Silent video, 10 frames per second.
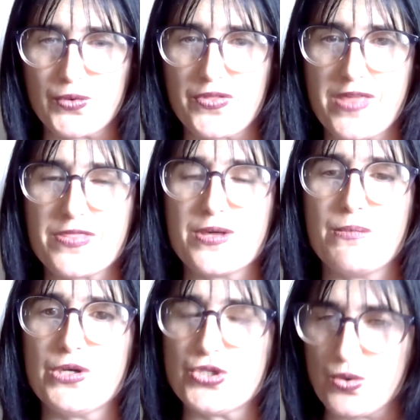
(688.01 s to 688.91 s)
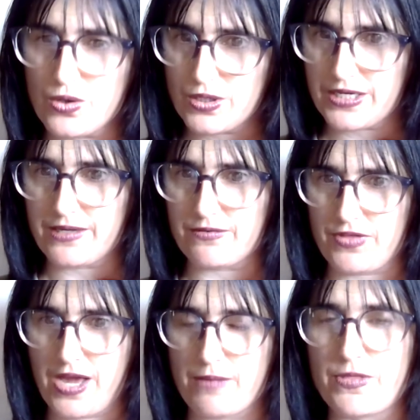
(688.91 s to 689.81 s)
that the majority of
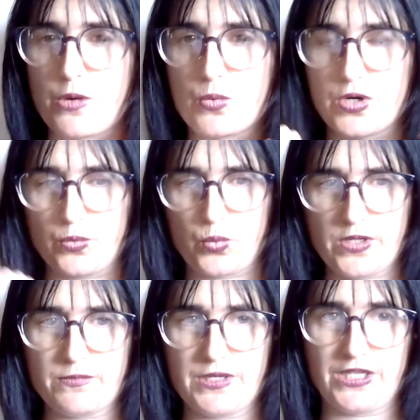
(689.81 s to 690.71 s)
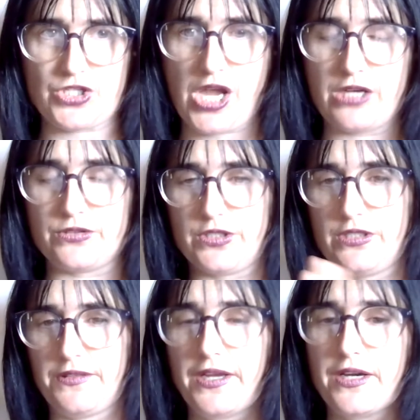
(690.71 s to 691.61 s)
them that were with me in childhood
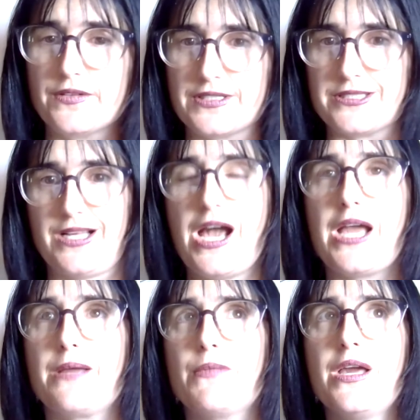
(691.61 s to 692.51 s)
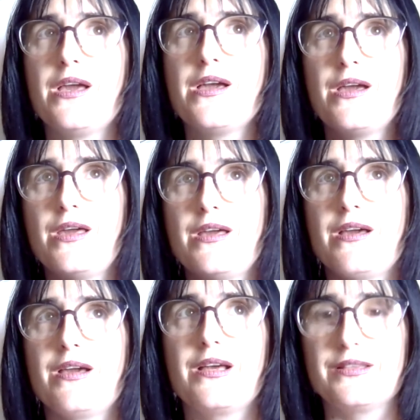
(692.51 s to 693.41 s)
and there in this time
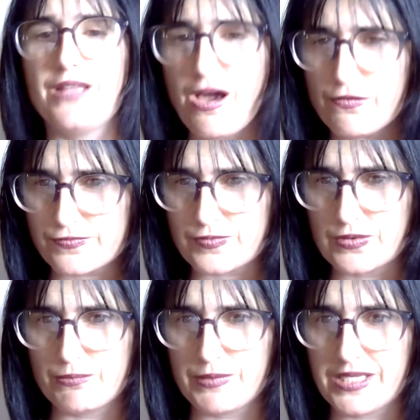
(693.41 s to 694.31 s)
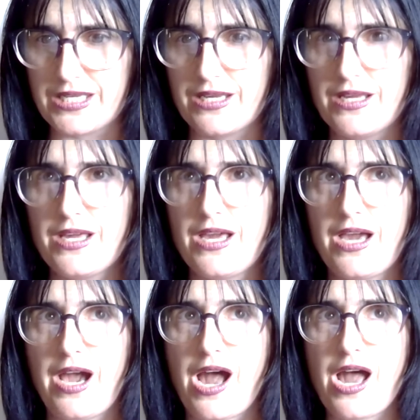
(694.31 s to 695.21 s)
love me.
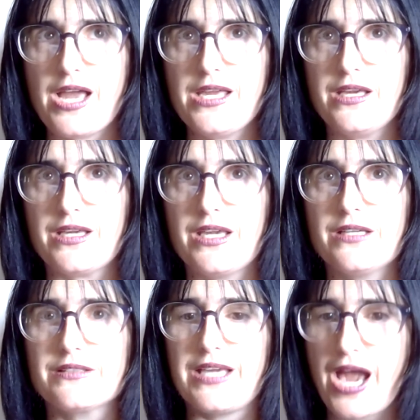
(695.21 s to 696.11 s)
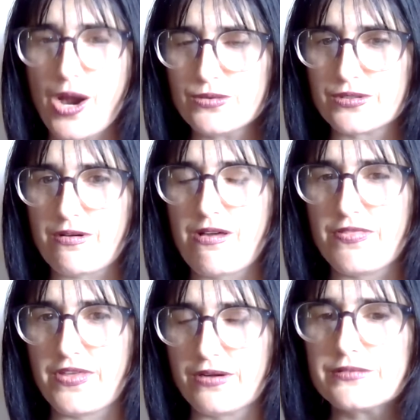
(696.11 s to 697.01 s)
I can count on
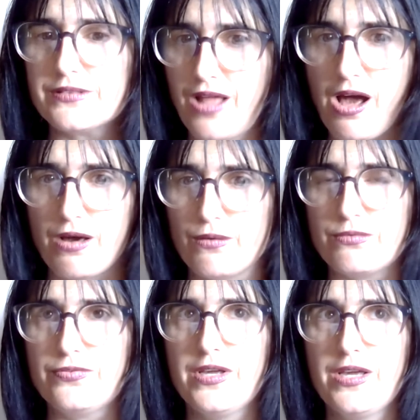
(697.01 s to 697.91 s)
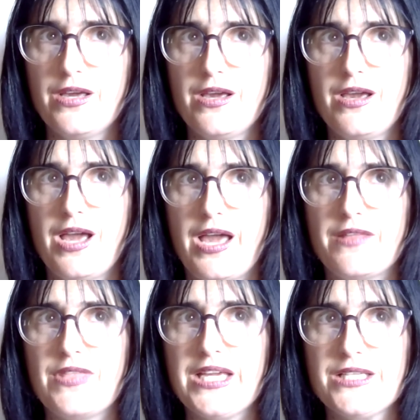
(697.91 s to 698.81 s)
their love.
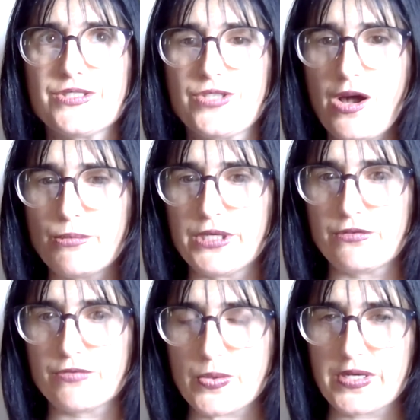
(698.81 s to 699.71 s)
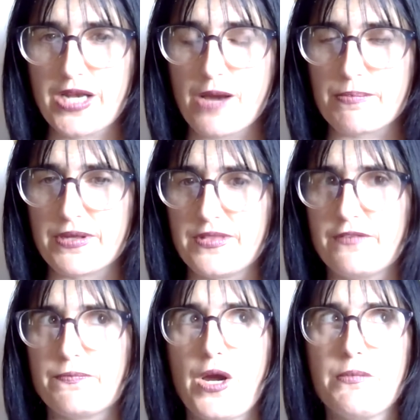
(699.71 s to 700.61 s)
And they saw me growing up, and
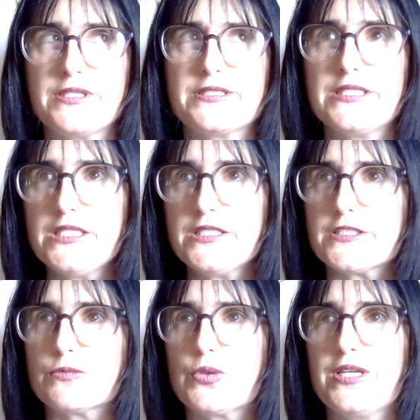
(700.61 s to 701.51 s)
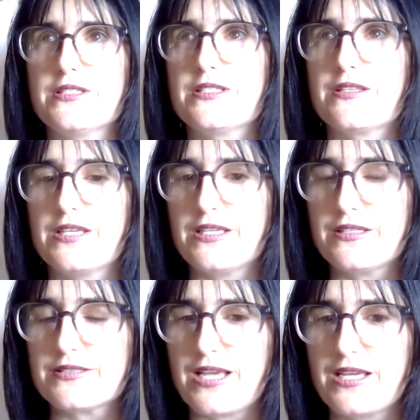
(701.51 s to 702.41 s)
they've probably seen some crazy
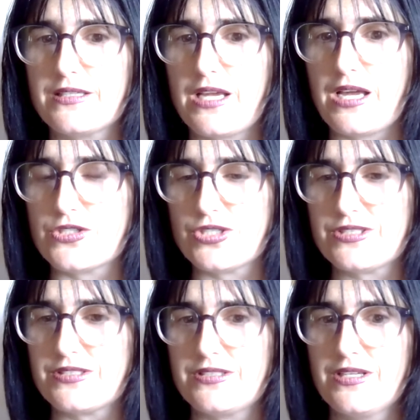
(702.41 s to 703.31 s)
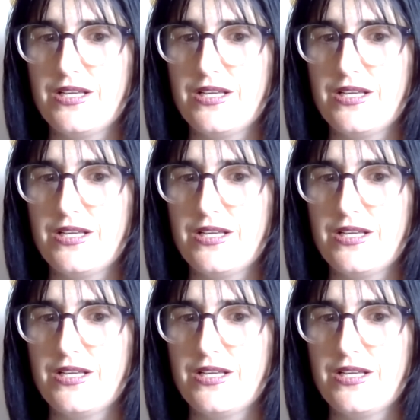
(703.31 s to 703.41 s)
things and just